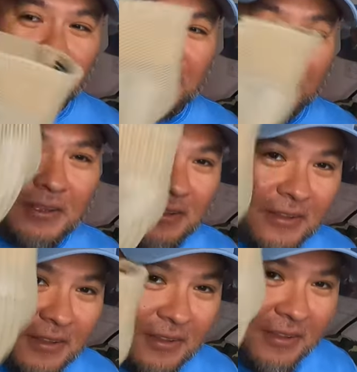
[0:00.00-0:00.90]
gonna
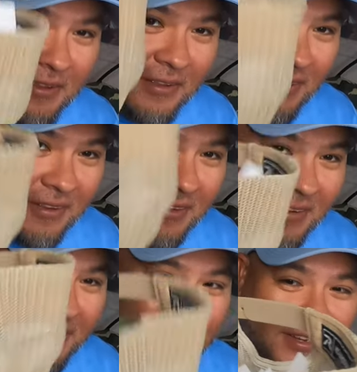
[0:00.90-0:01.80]

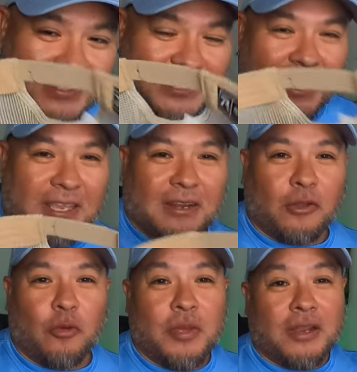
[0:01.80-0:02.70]
shake it a
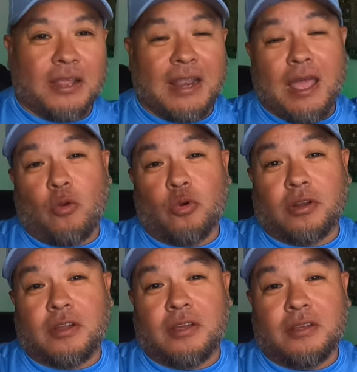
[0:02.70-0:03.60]
little bit, and now we're
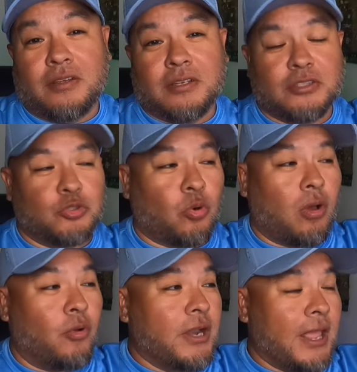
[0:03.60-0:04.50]
gonna
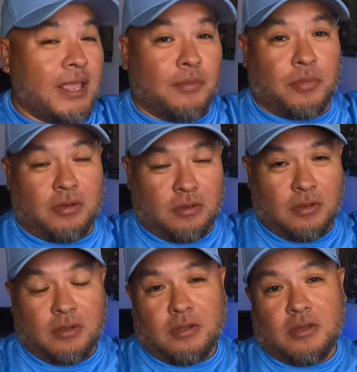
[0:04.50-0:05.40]
draw a name.
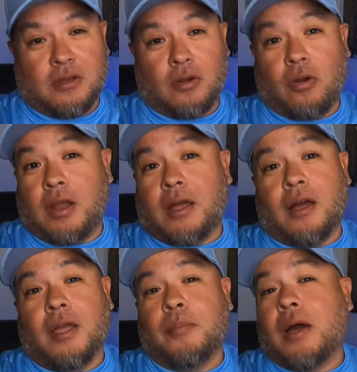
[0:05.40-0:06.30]
All right,
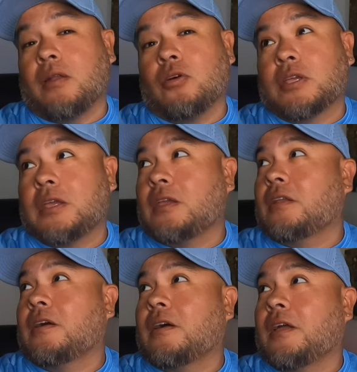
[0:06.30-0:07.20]
I am not
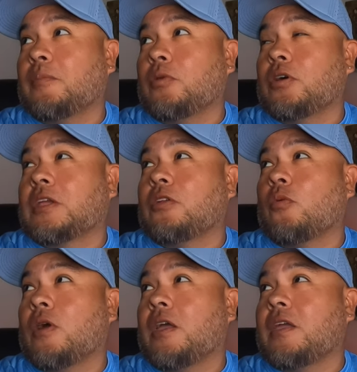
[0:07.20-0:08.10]
looking. I am looking
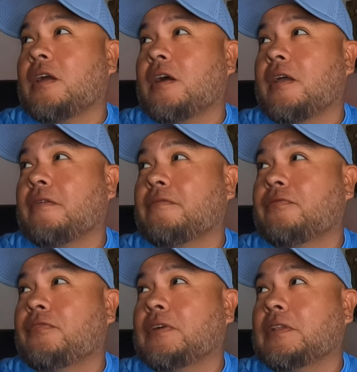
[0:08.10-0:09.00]
away. I am
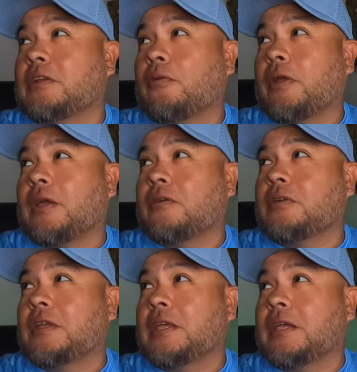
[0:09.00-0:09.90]
feeling
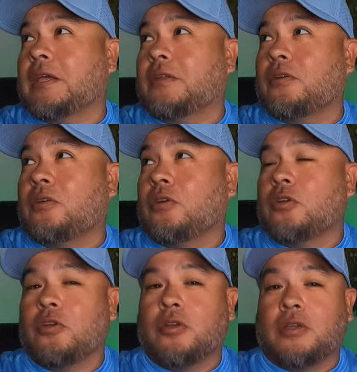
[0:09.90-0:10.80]
around, and
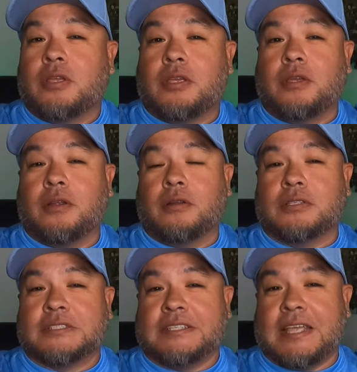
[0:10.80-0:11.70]

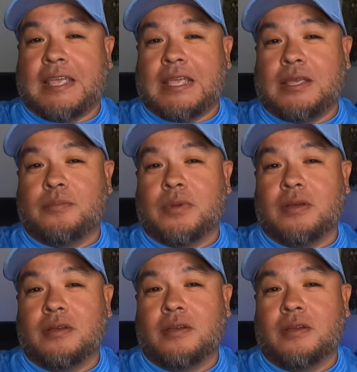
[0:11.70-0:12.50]
here's name